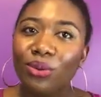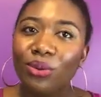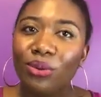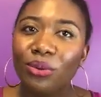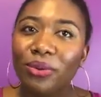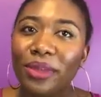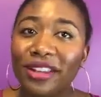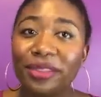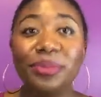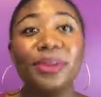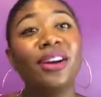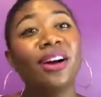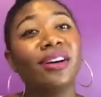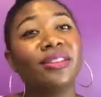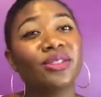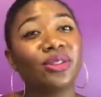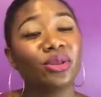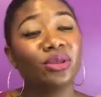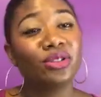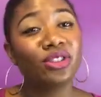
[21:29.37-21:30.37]
that's because
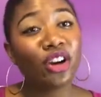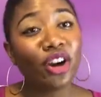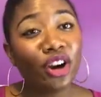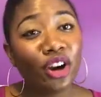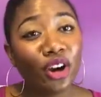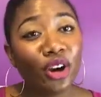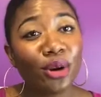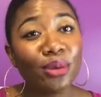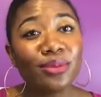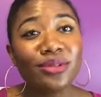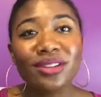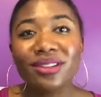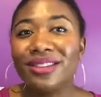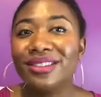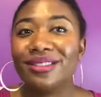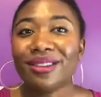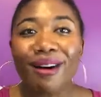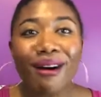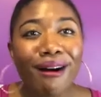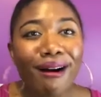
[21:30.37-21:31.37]
those terms is
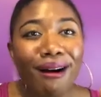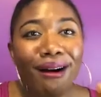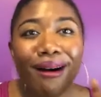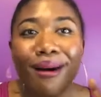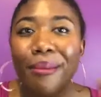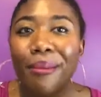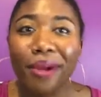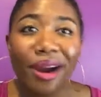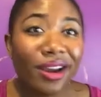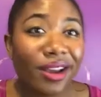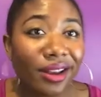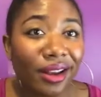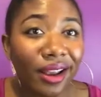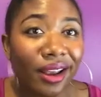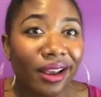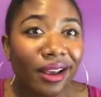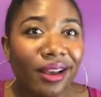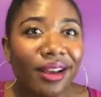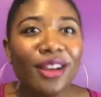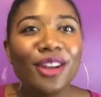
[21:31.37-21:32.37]
all marketing.
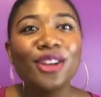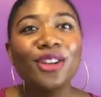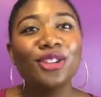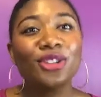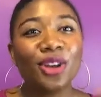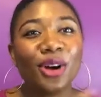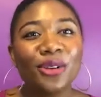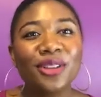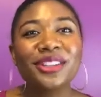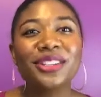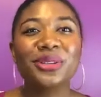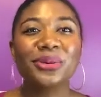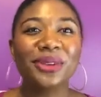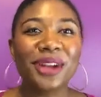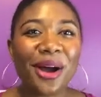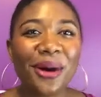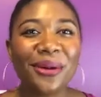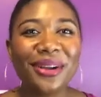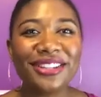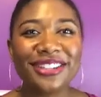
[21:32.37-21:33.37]
So this is what I
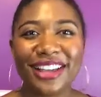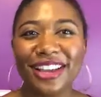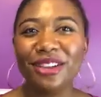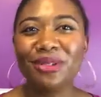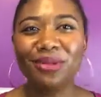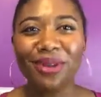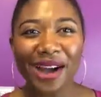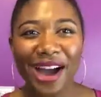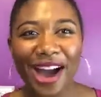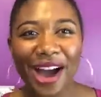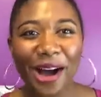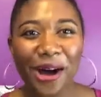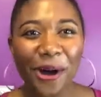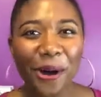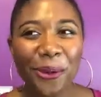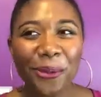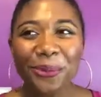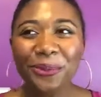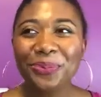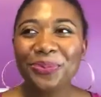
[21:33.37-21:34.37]
always say. You know
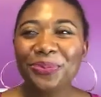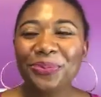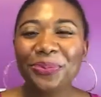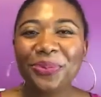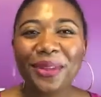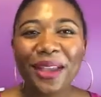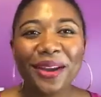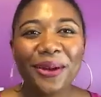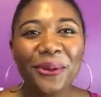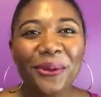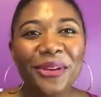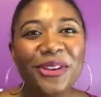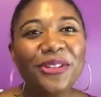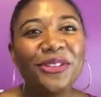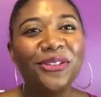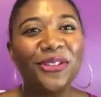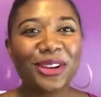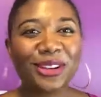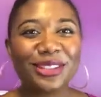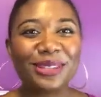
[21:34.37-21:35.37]
how when you
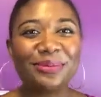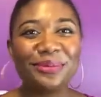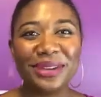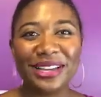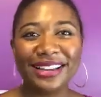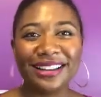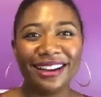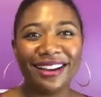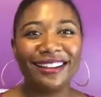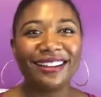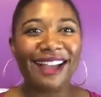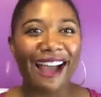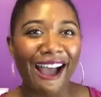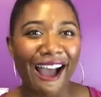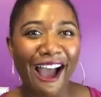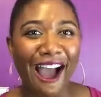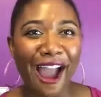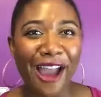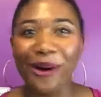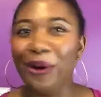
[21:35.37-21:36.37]
first meet a
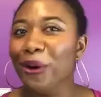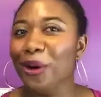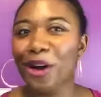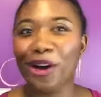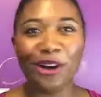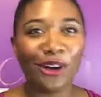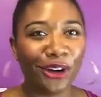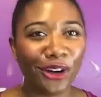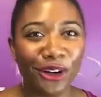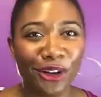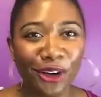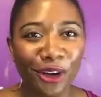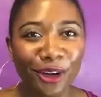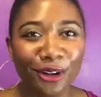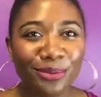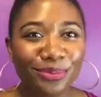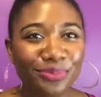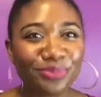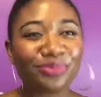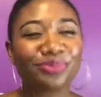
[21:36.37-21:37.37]
guy or a girl
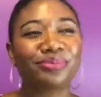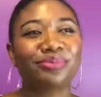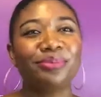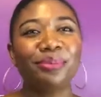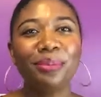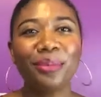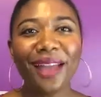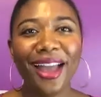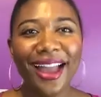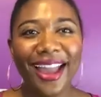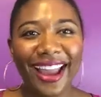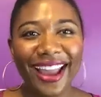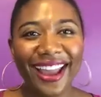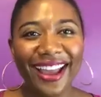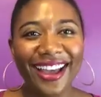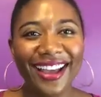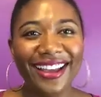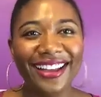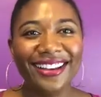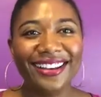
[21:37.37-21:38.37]

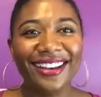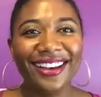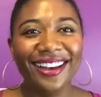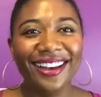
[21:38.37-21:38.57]
and